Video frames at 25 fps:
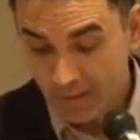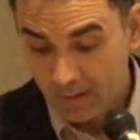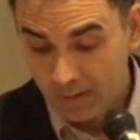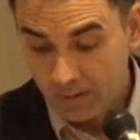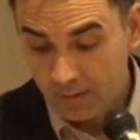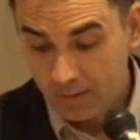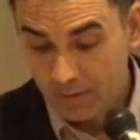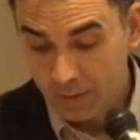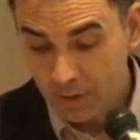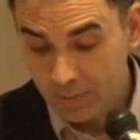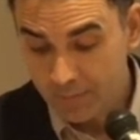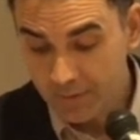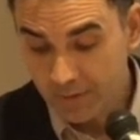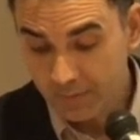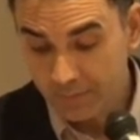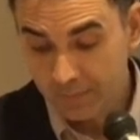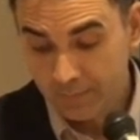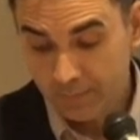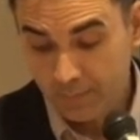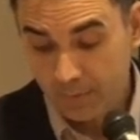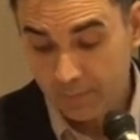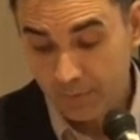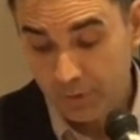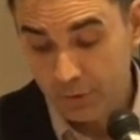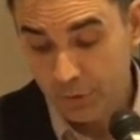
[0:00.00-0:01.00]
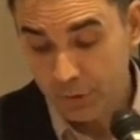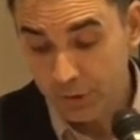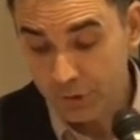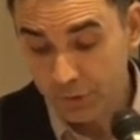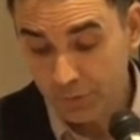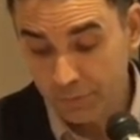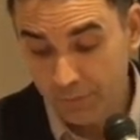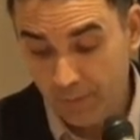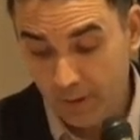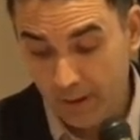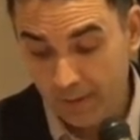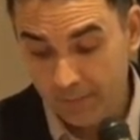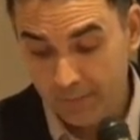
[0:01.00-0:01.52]
in terms of um, Jewish
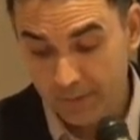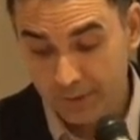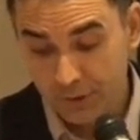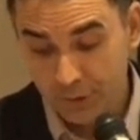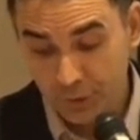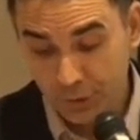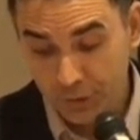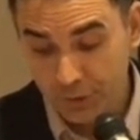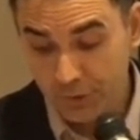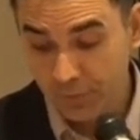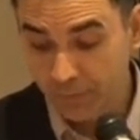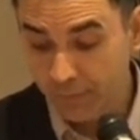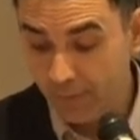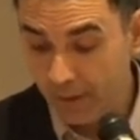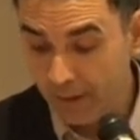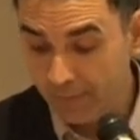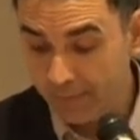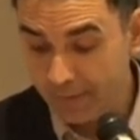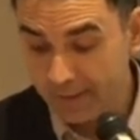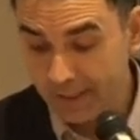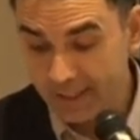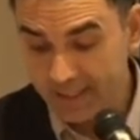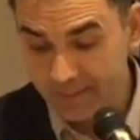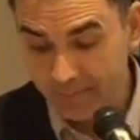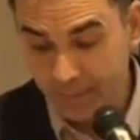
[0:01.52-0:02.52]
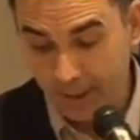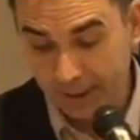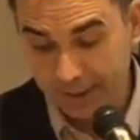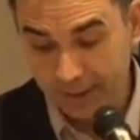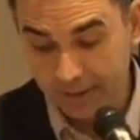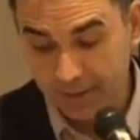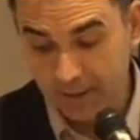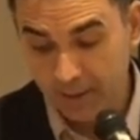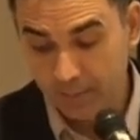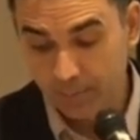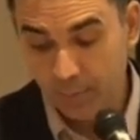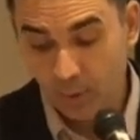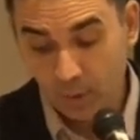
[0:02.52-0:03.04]
survivors, Jewish survivors expected
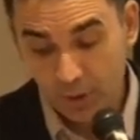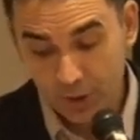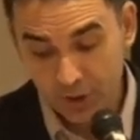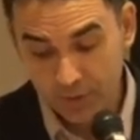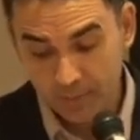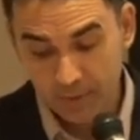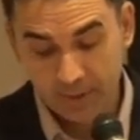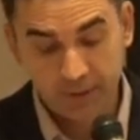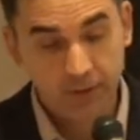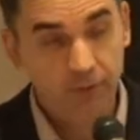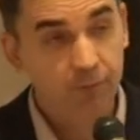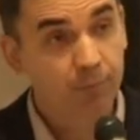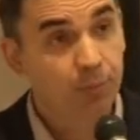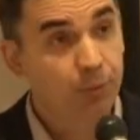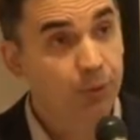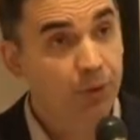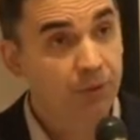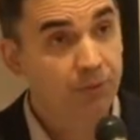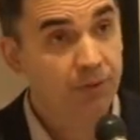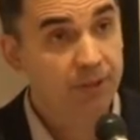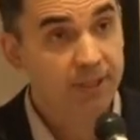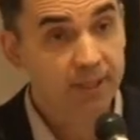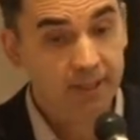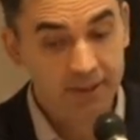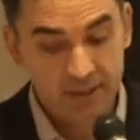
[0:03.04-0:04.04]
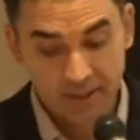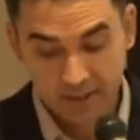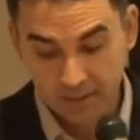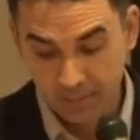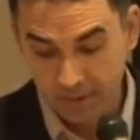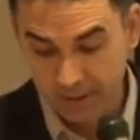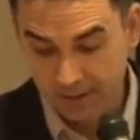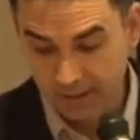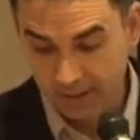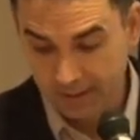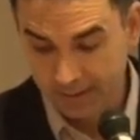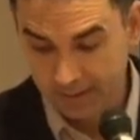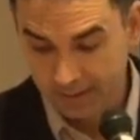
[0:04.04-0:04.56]
the abolishment of previous
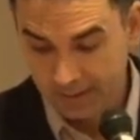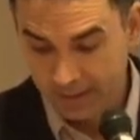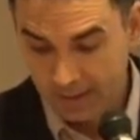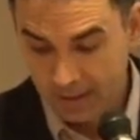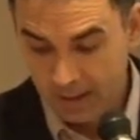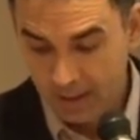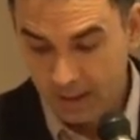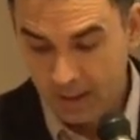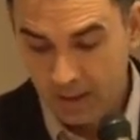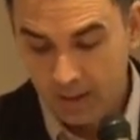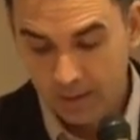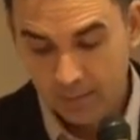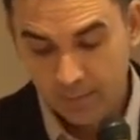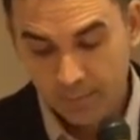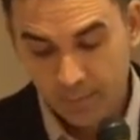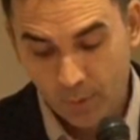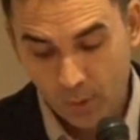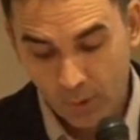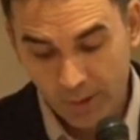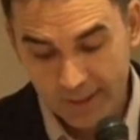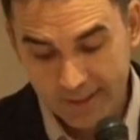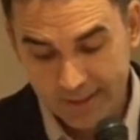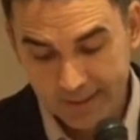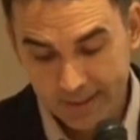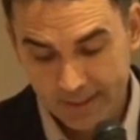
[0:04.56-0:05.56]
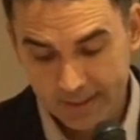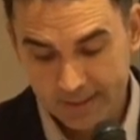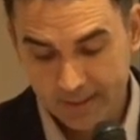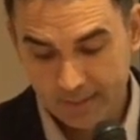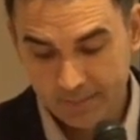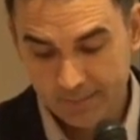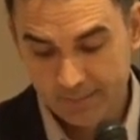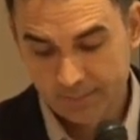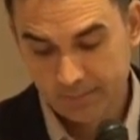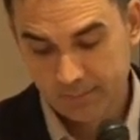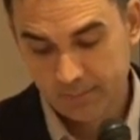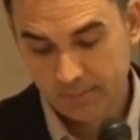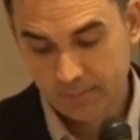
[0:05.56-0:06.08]
anti-Semitic policies,
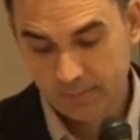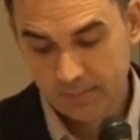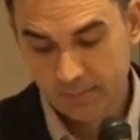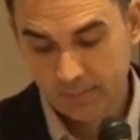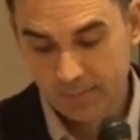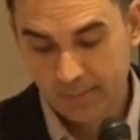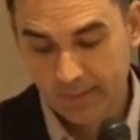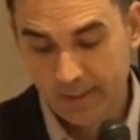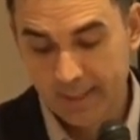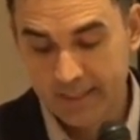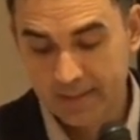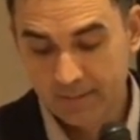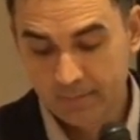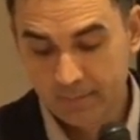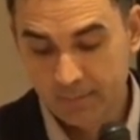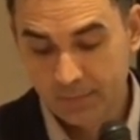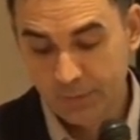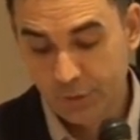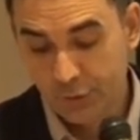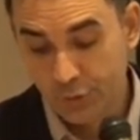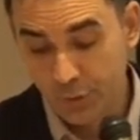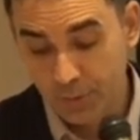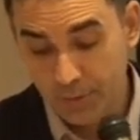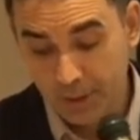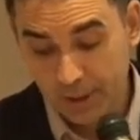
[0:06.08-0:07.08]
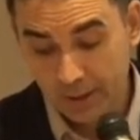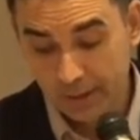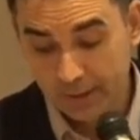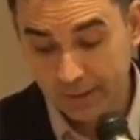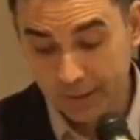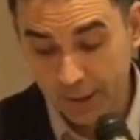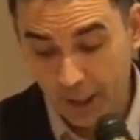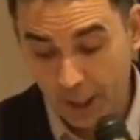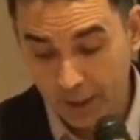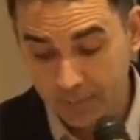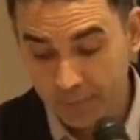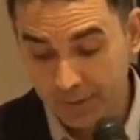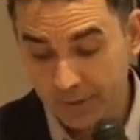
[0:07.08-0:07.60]
criminal
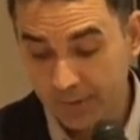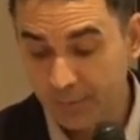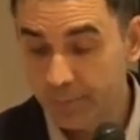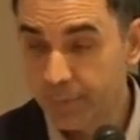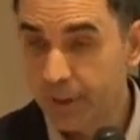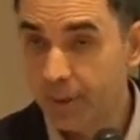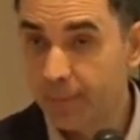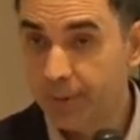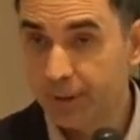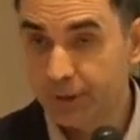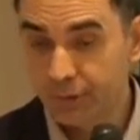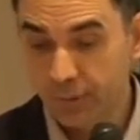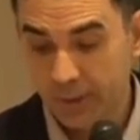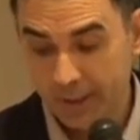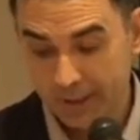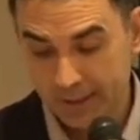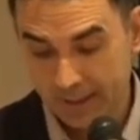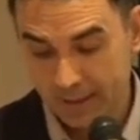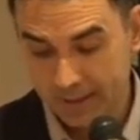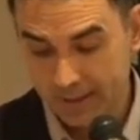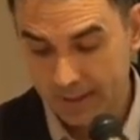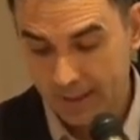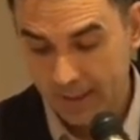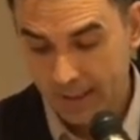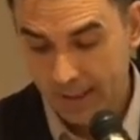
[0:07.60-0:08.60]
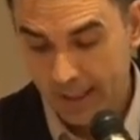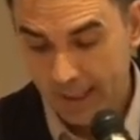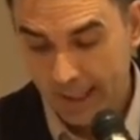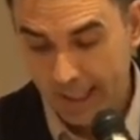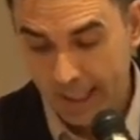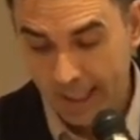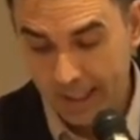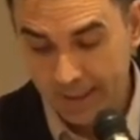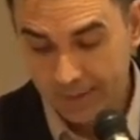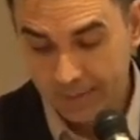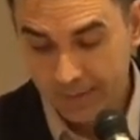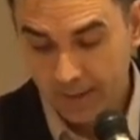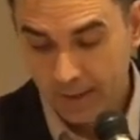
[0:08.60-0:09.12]
indictment of perpetrators,
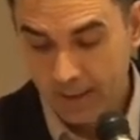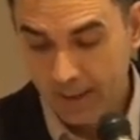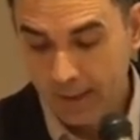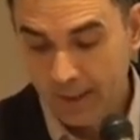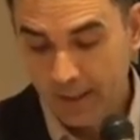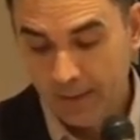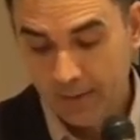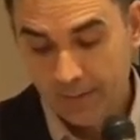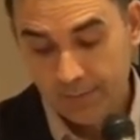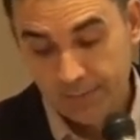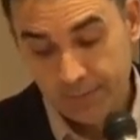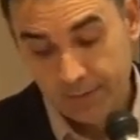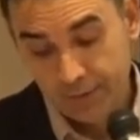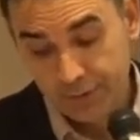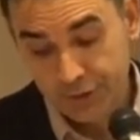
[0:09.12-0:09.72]
and the